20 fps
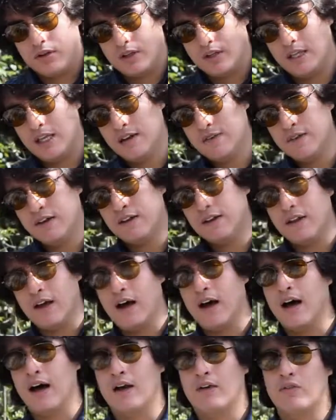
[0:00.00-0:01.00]
given
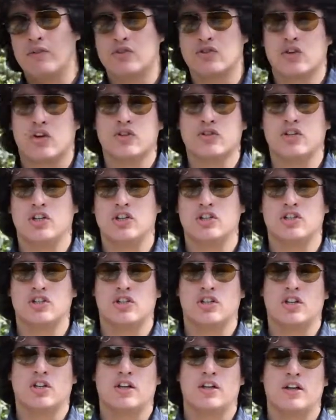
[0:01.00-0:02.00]
the
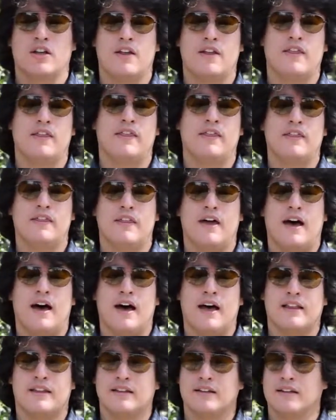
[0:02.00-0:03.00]
resources
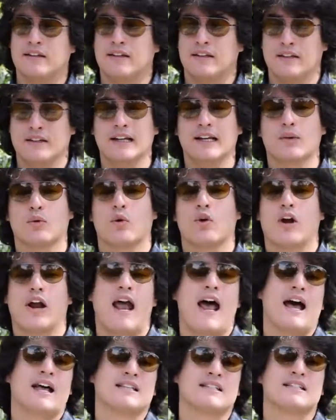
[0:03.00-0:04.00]
that the network
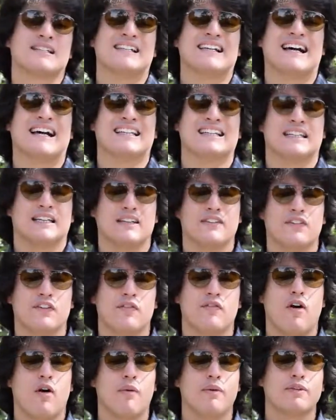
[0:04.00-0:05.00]
has at a given
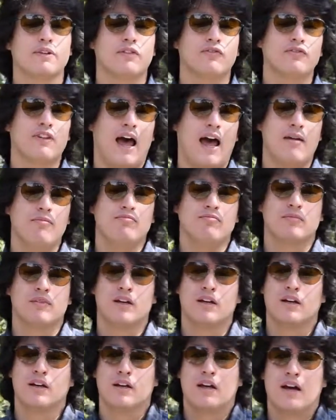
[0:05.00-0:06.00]
moment of time,
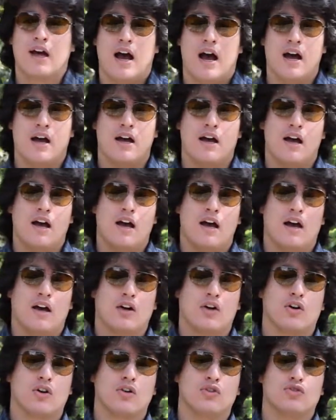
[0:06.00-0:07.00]

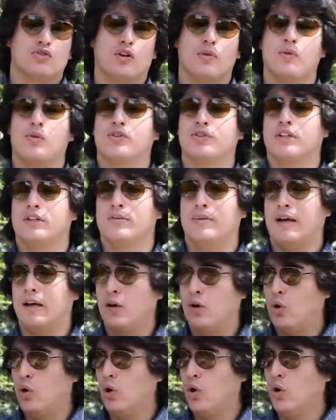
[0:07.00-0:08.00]
contributed by
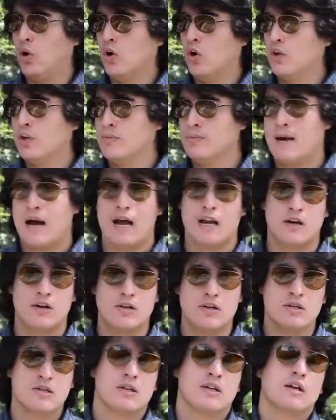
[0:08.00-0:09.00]
all the
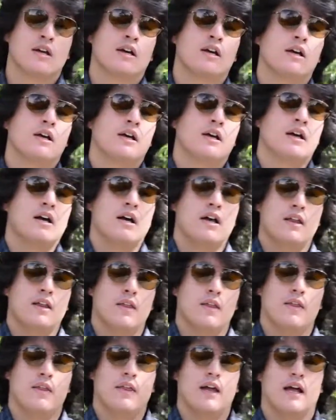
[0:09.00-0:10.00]
miners
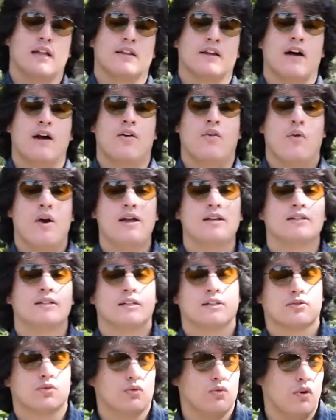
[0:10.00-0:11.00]
that are racing
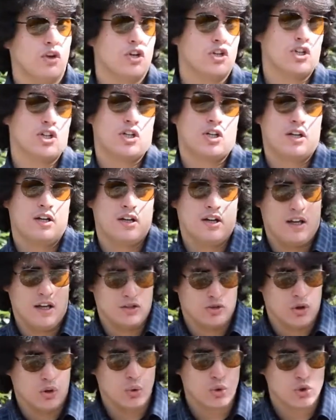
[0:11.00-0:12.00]
to reach a
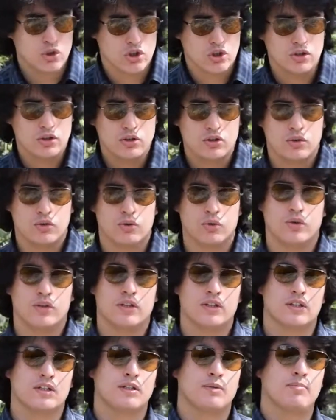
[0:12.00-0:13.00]
solution to
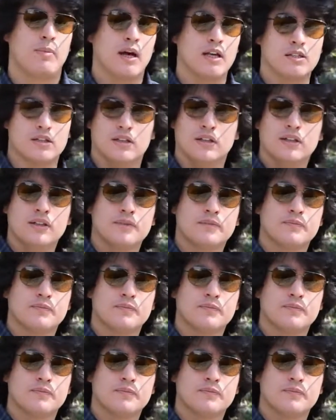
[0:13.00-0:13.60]
this puzzle,